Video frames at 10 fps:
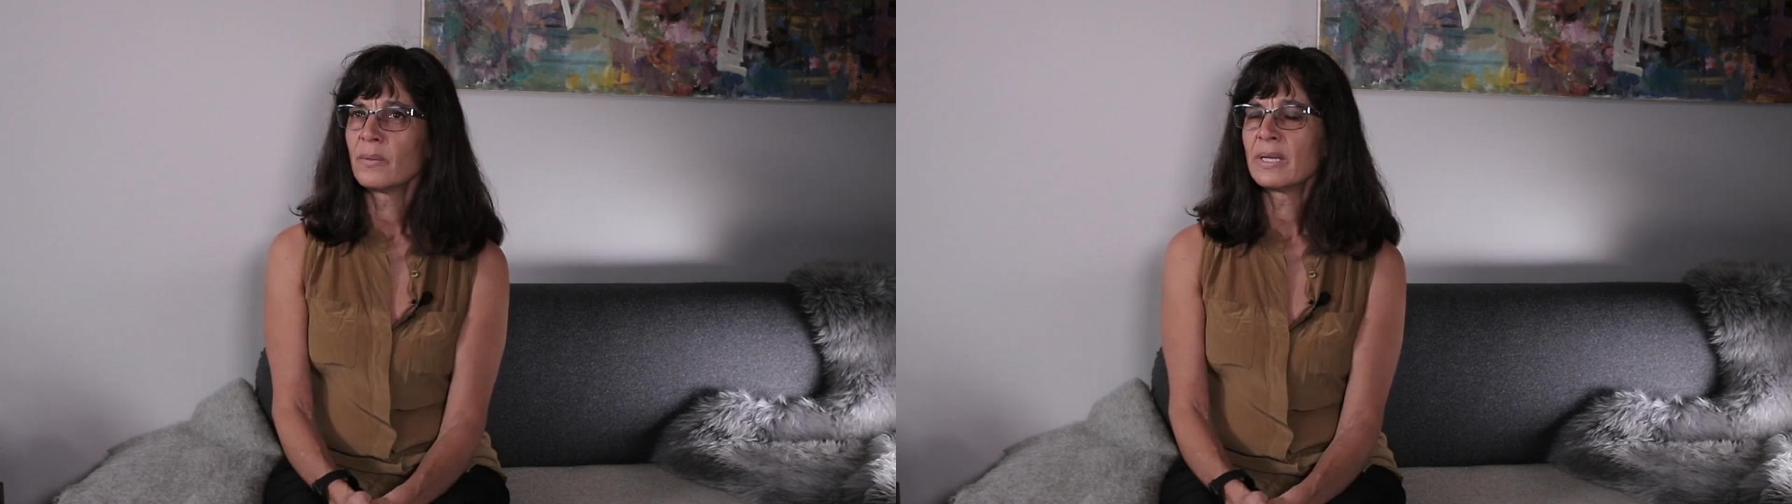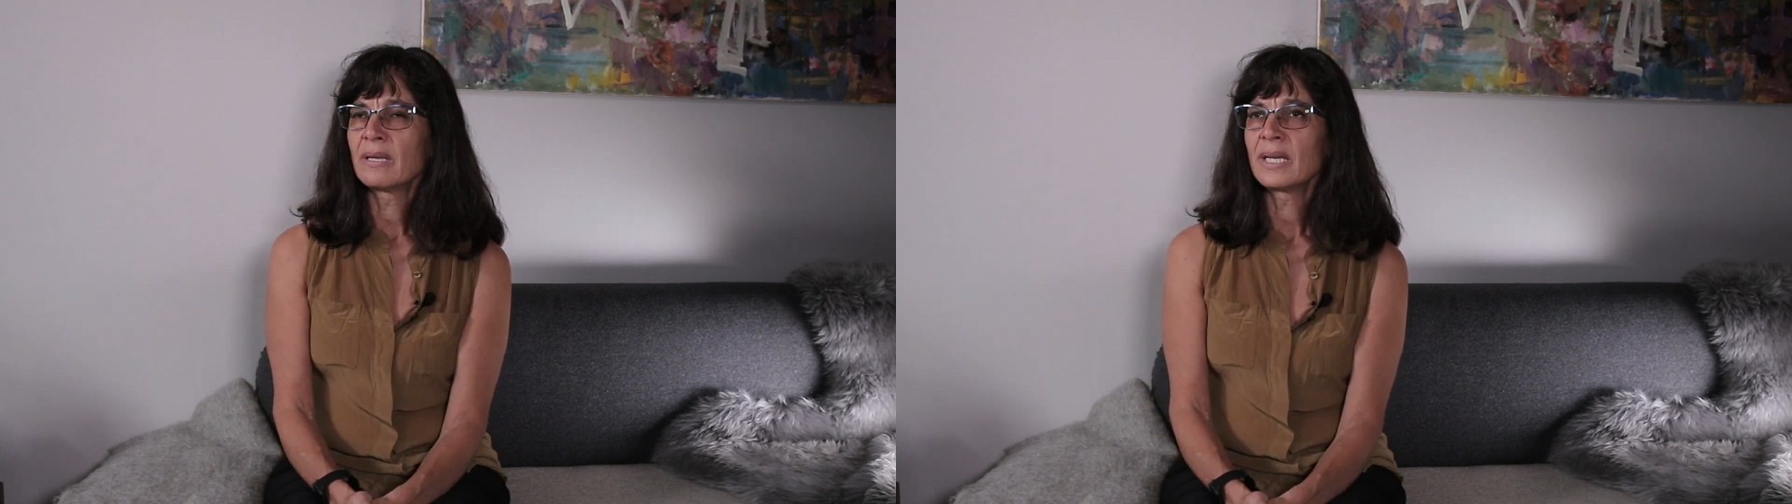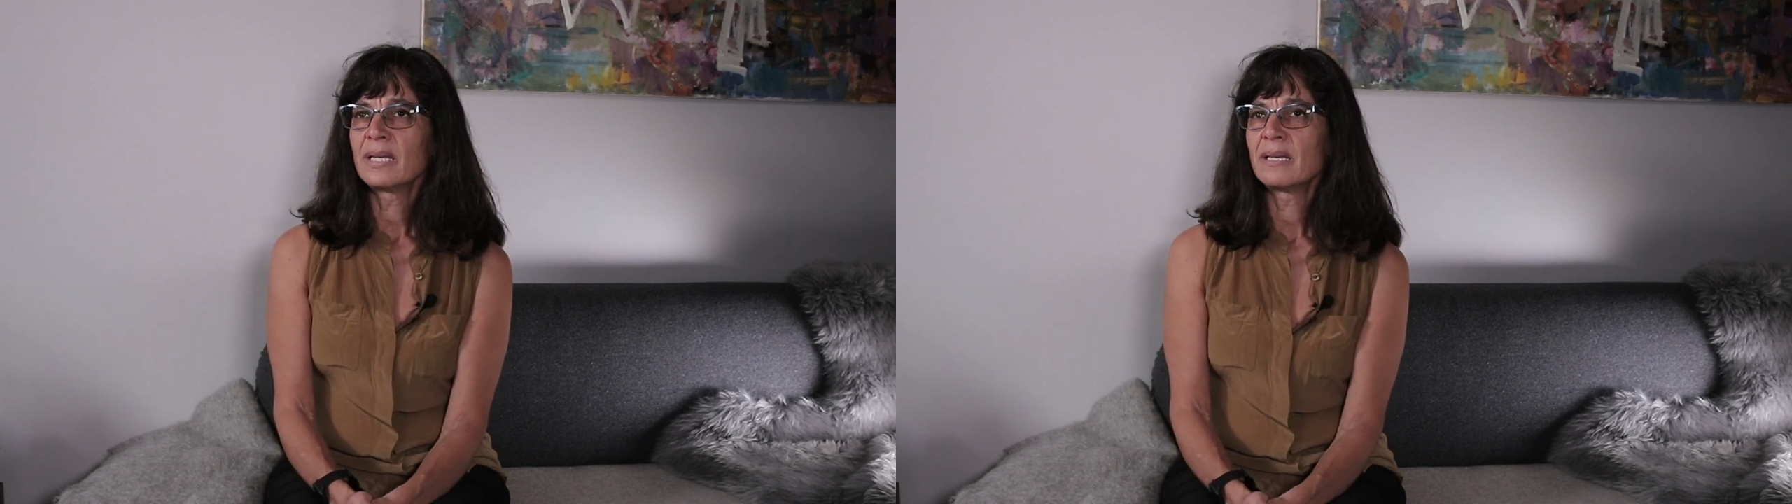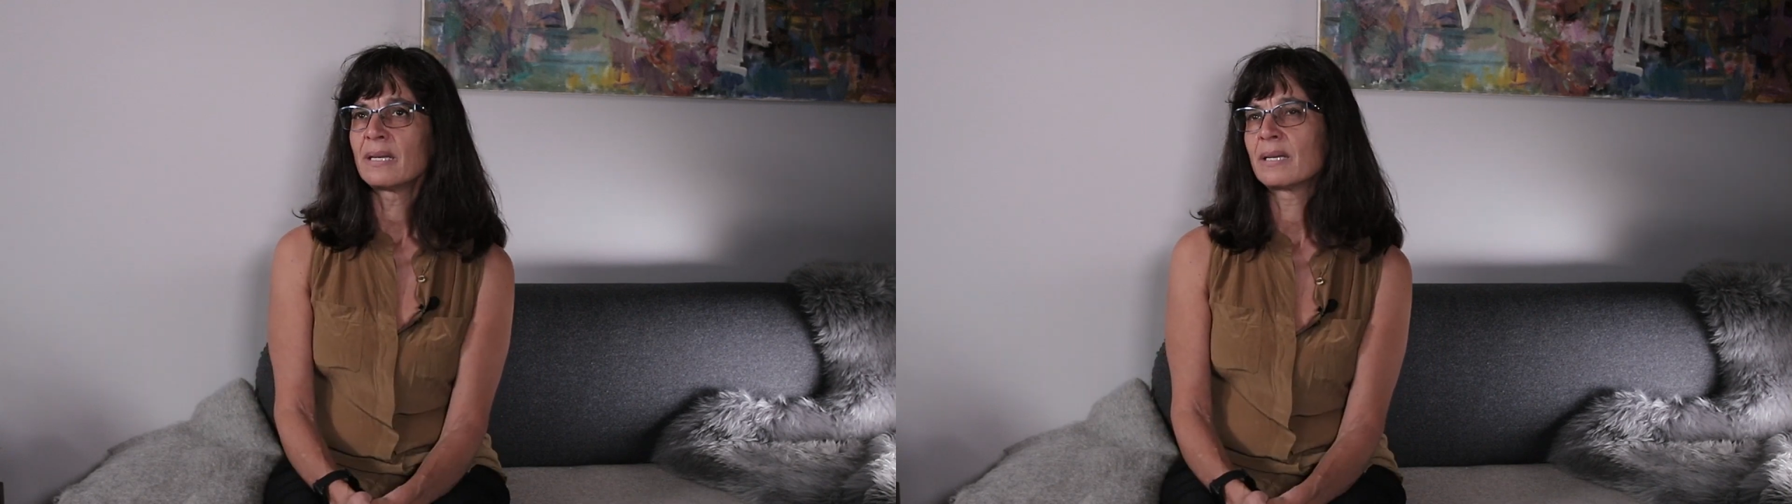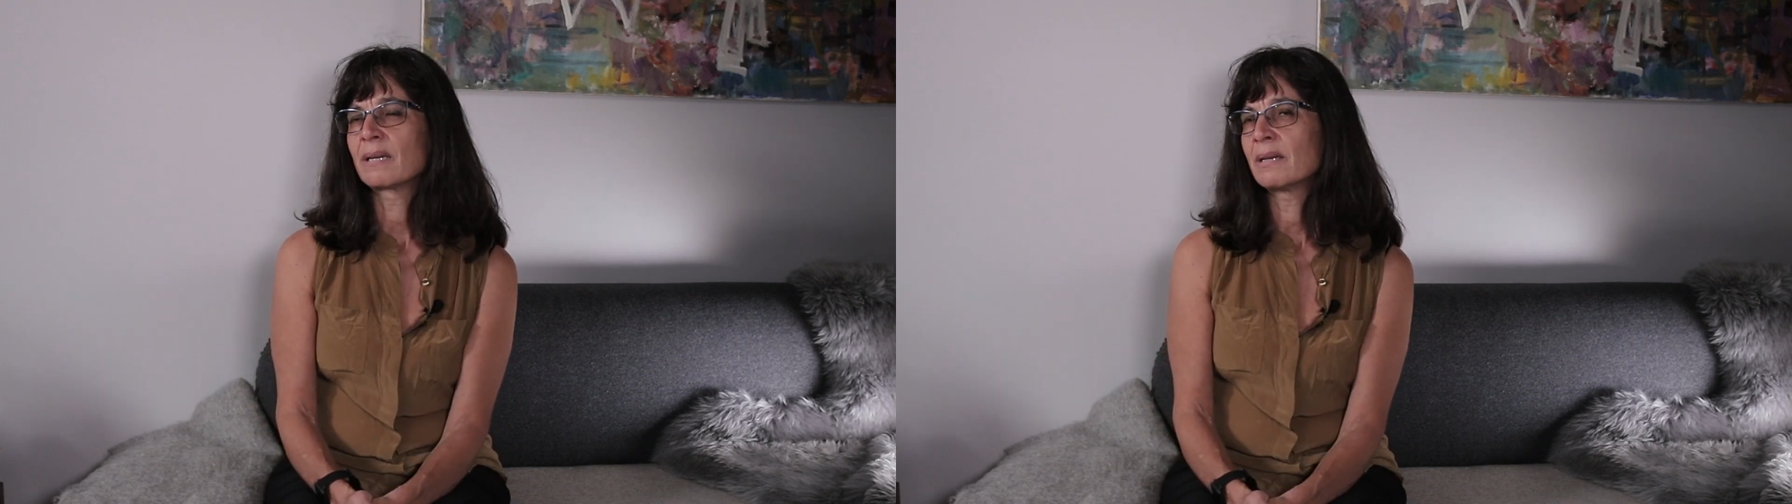Well, I
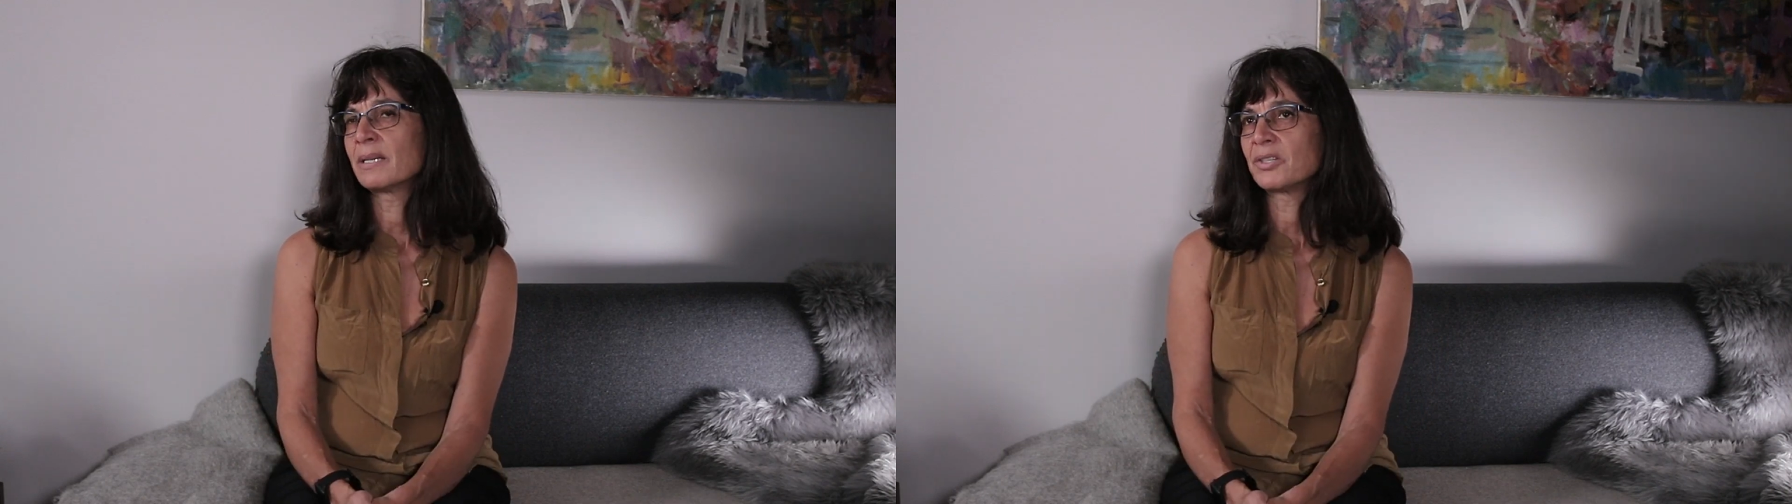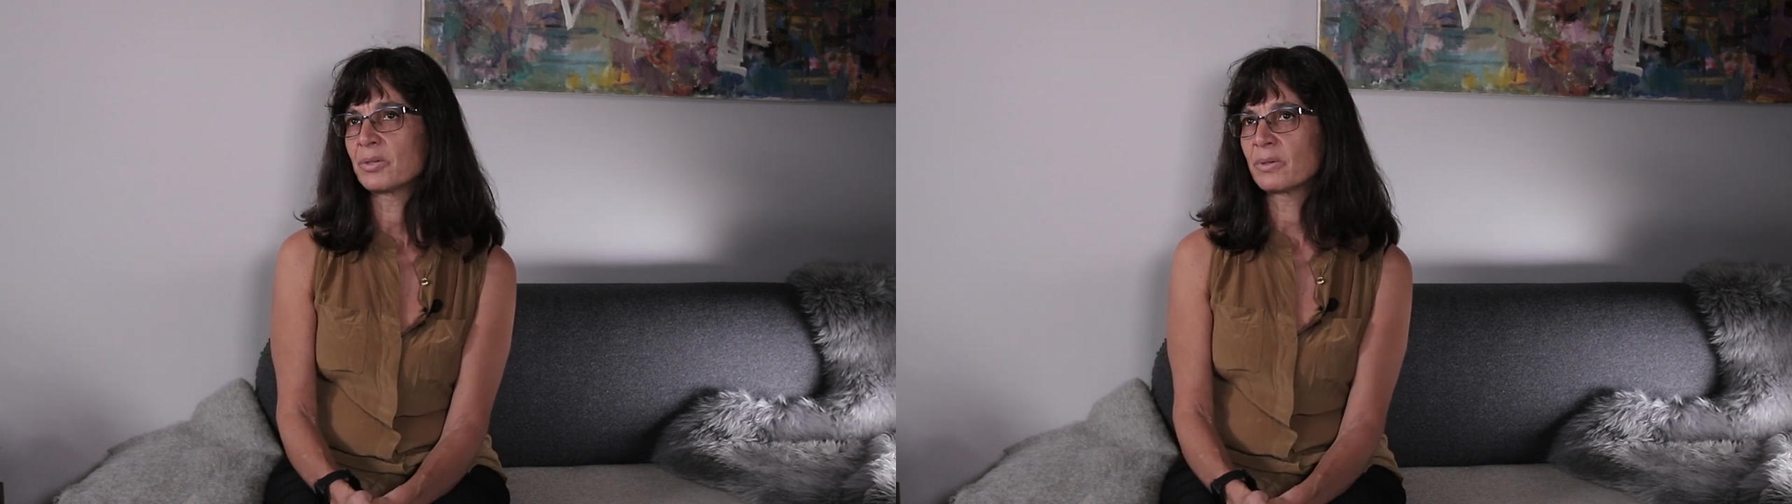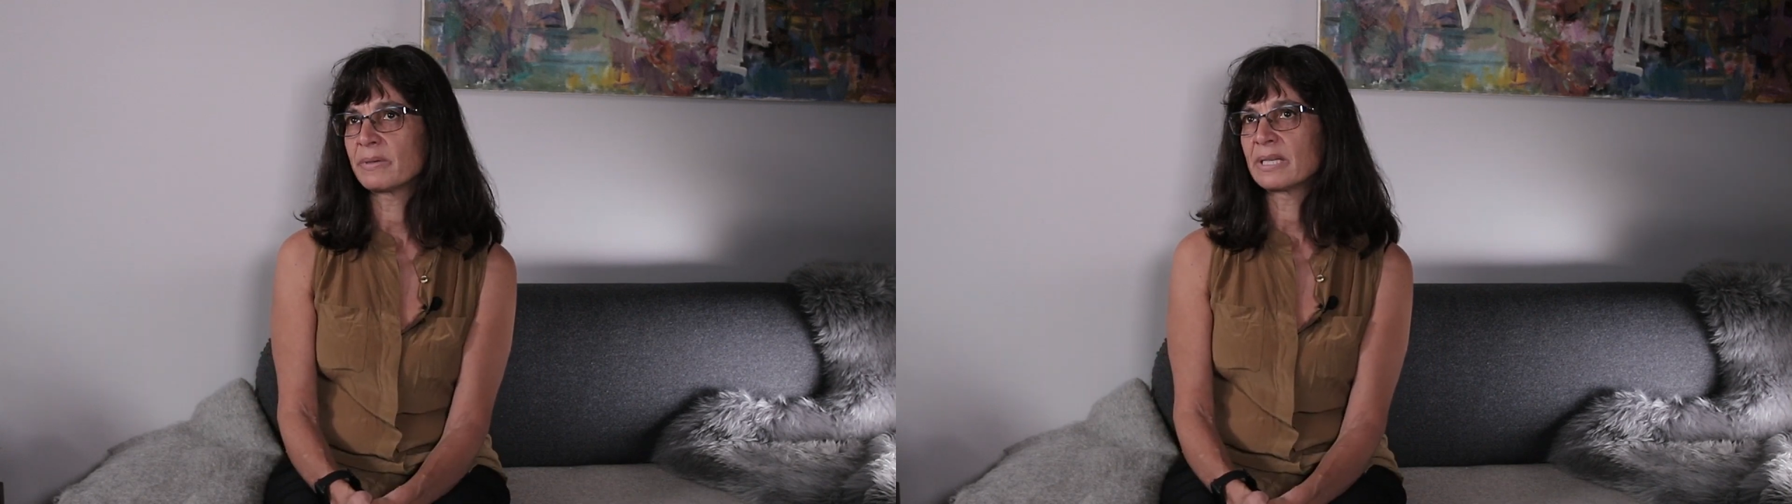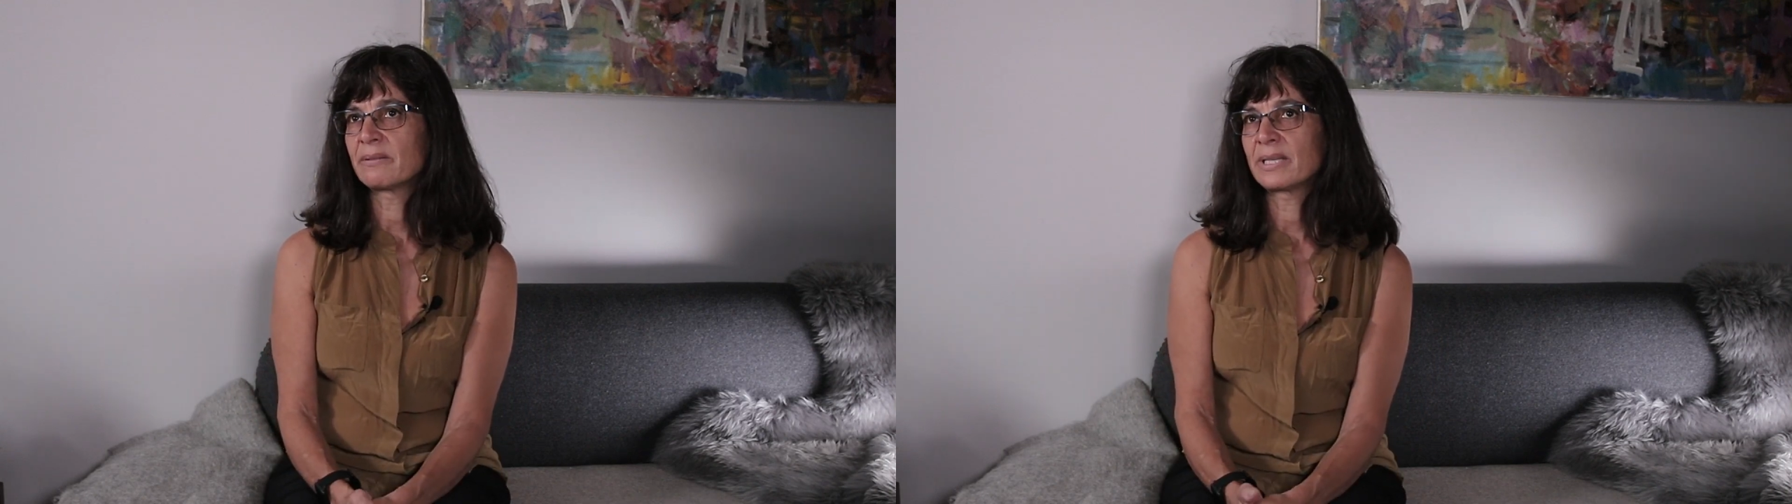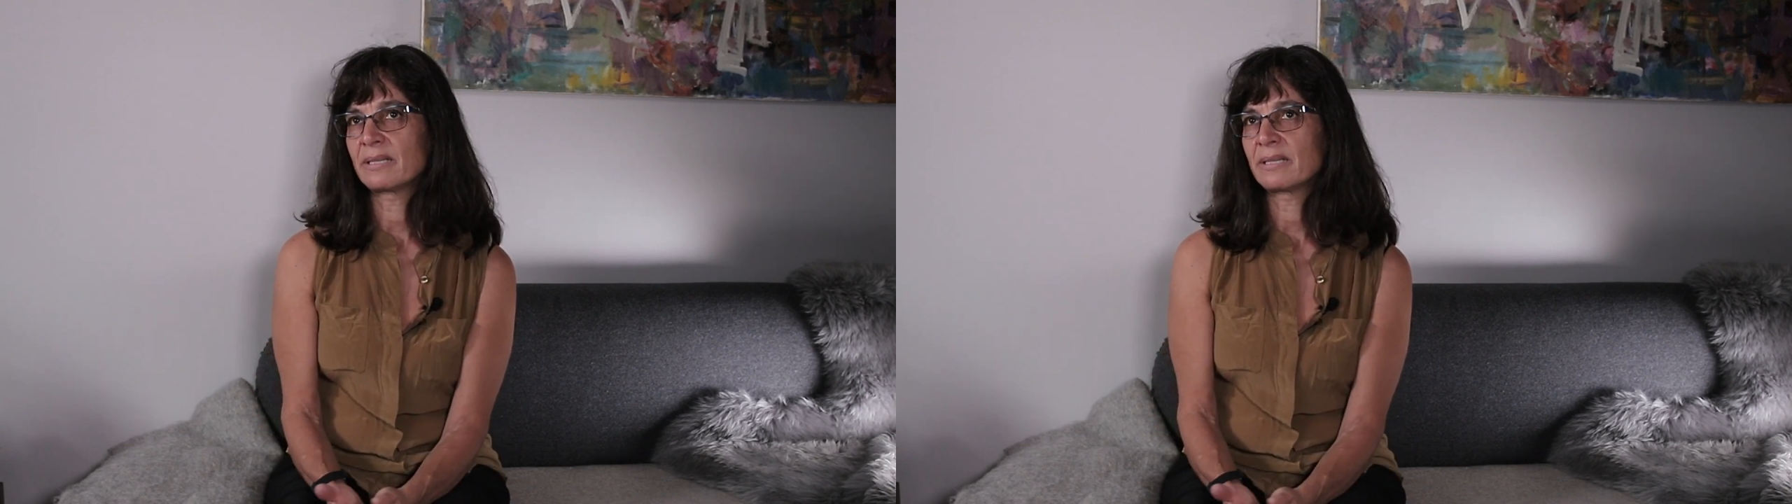kind of joke around